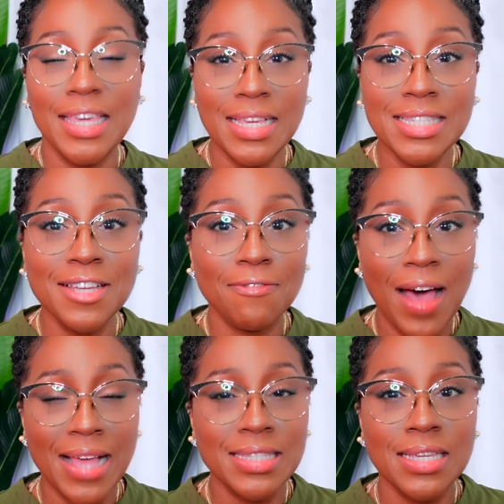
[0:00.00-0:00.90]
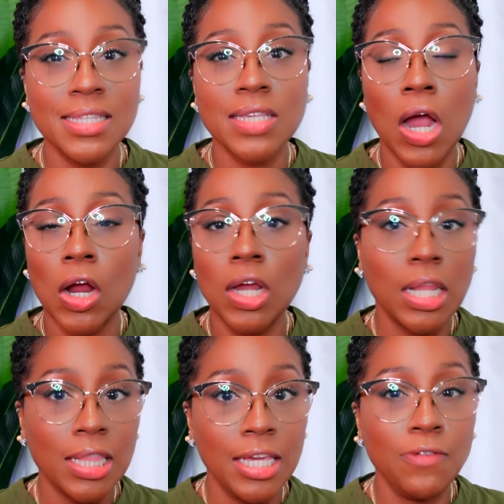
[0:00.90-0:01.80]
These devices are going to
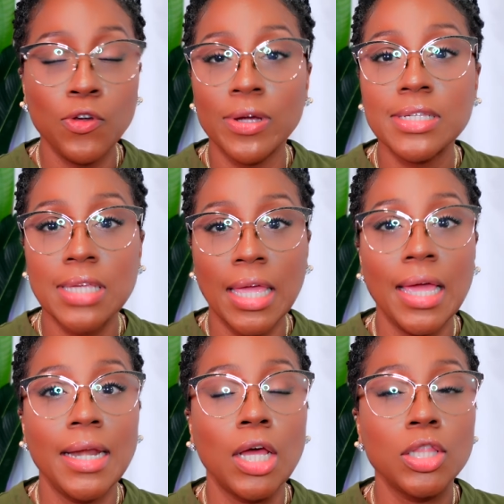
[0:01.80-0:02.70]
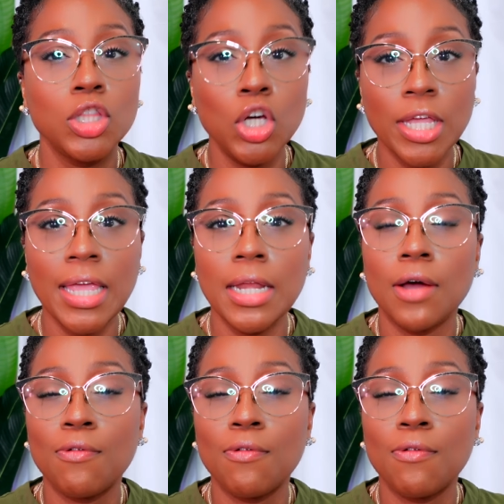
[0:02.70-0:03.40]
leave your skin looking